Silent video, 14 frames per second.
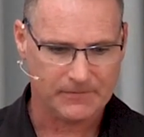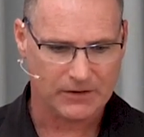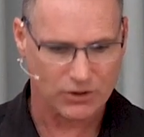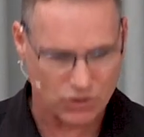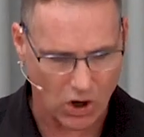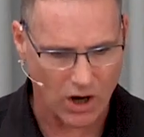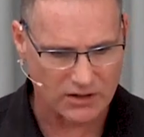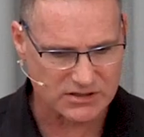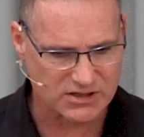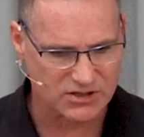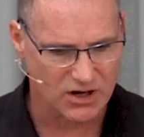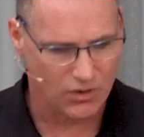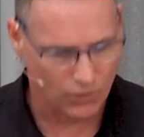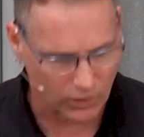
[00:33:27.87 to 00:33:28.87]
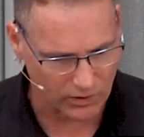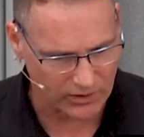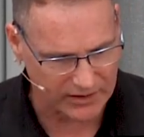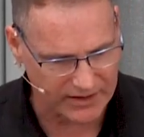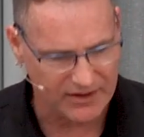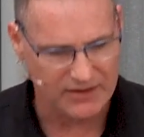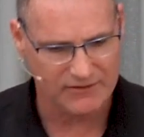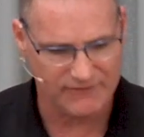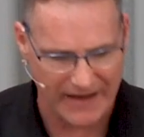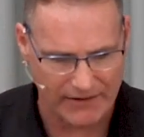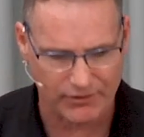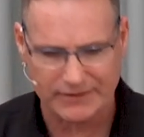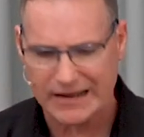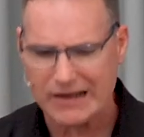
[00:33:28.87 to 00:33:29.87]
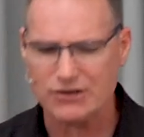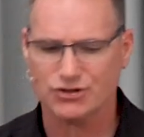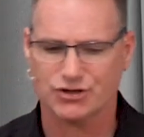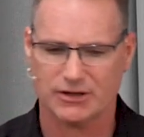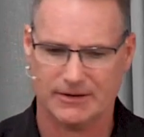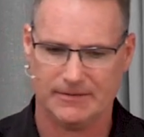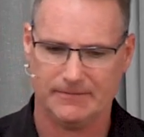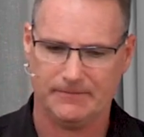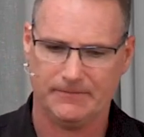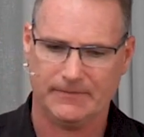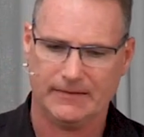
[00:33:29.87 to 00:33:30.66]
Cross work validation.